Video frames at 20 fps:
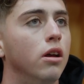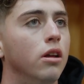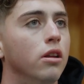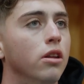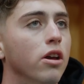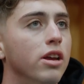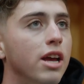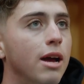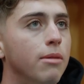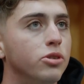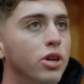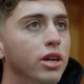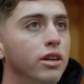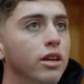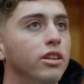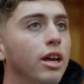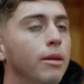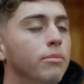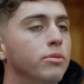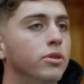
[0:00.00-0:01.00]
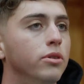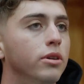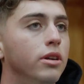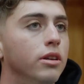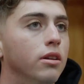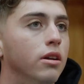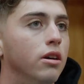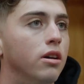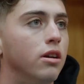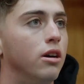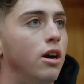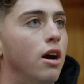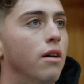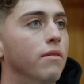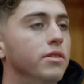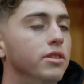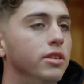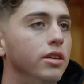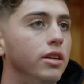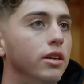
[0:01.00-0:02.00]
No, yeah, I'm trying to adapt to it.
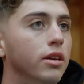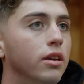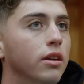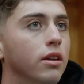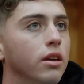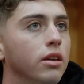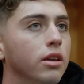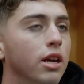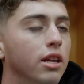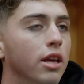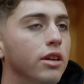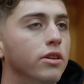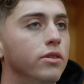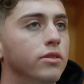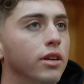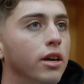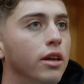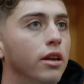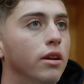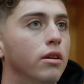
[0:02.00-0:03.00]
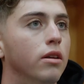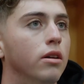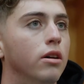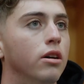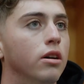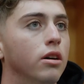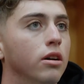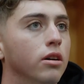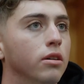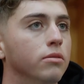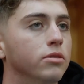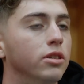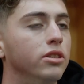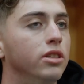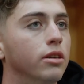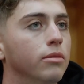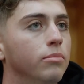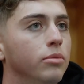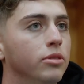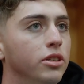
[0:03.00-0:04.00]
Obviously, yeah, like you said, it's a
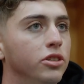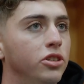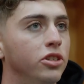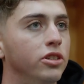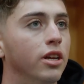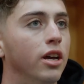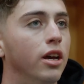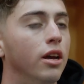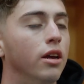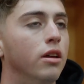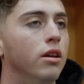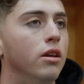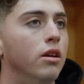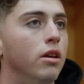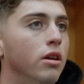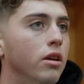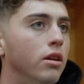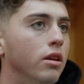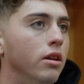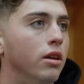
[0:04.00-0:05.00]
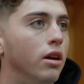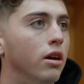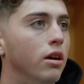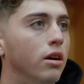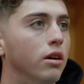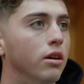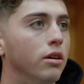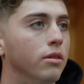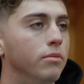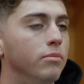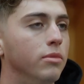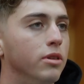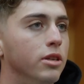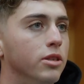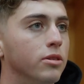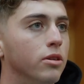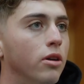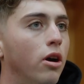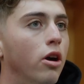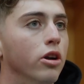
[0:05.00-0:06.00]
position that
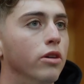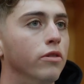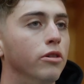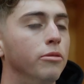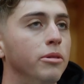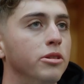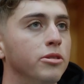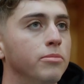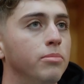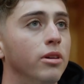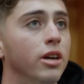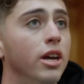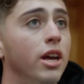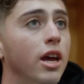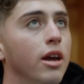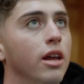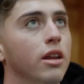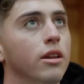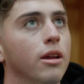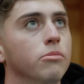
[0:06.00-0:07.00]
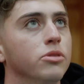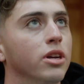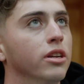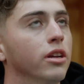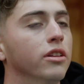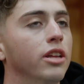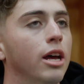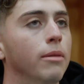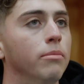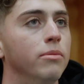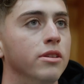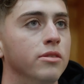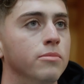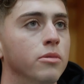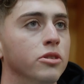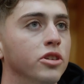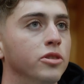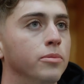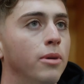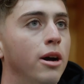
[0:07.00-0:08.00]
it's harder for me to play, and I'm trying to adapt as
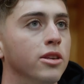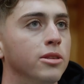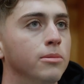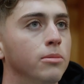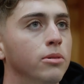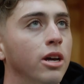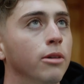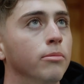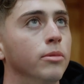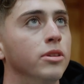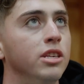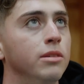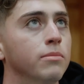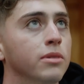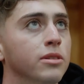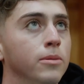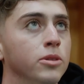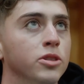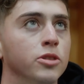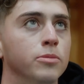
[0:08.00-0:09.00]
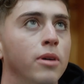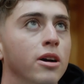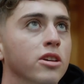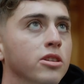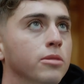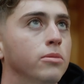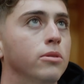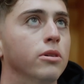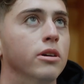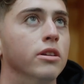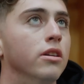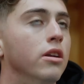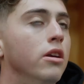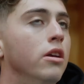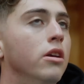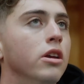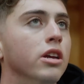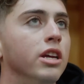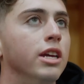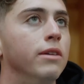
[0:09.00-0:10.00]
much as possible and help the team as much as possible and
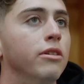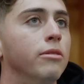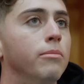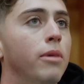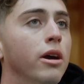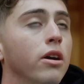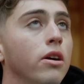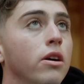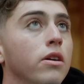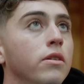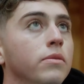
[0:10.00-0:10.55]
give it my all.